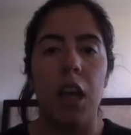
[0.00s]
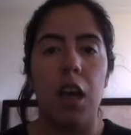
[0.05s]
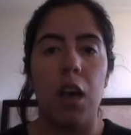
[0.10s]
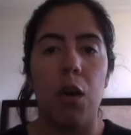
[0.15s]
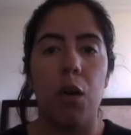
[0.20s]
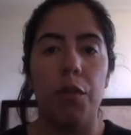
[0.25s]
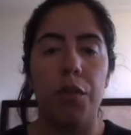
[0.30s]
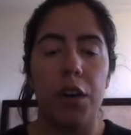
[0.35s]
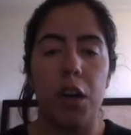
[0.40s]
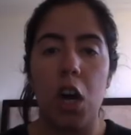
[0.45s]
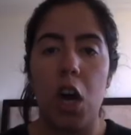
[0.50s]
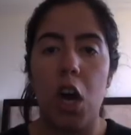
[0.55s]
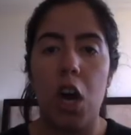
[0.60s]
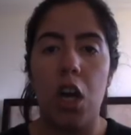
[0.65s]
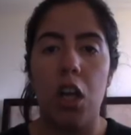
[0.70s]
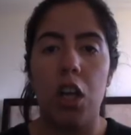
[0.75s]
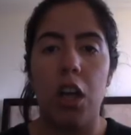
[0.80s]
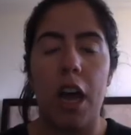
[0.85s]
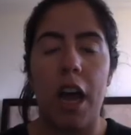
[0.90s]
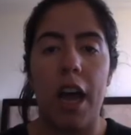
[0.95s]

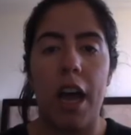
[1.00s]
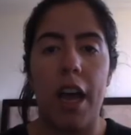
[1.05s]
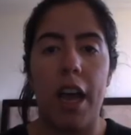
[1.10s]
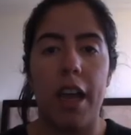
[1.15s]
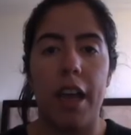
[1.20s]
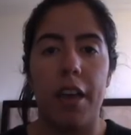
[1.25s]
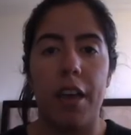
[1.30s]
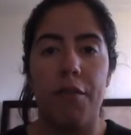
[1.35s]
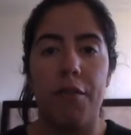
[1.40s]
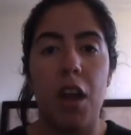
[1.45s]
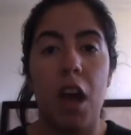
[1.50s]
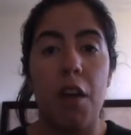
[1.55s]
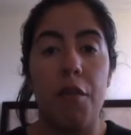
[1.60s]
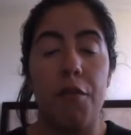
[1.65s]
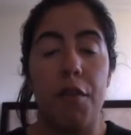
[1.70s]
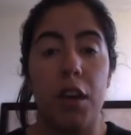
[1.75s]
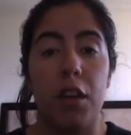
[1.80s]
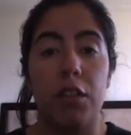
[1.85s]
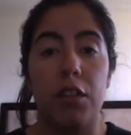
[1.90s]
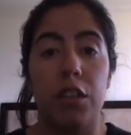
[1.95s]
Overall, I have not
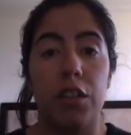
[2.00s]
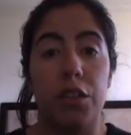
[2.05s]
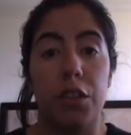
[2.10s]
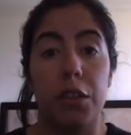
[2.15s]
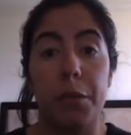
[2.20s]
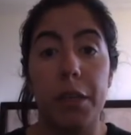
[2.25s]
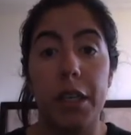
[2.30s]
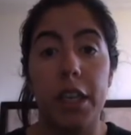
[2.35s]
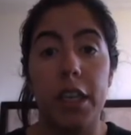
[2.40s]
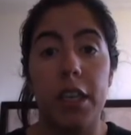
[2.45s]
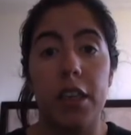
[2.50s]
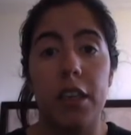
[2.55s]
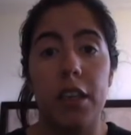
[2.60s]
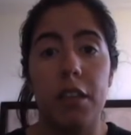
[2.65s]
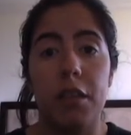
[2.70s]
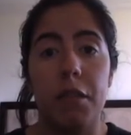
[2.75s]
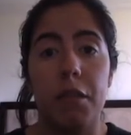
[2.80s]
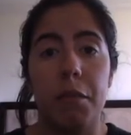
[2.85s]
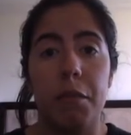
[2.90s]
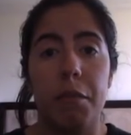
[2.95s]
felt
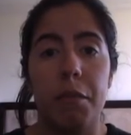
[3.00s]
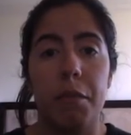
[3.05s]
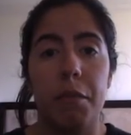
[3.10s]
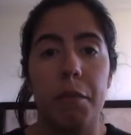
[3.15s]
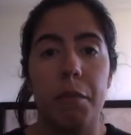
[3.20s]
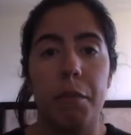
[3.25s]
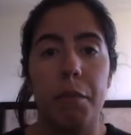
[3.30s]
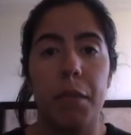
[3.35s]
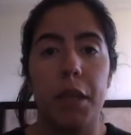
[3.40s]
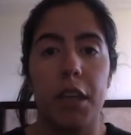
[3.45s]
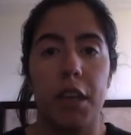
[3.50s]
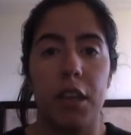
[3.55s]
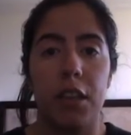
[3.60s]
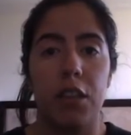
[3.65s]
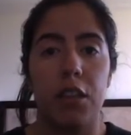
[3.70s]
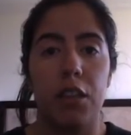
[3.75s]
discriminated because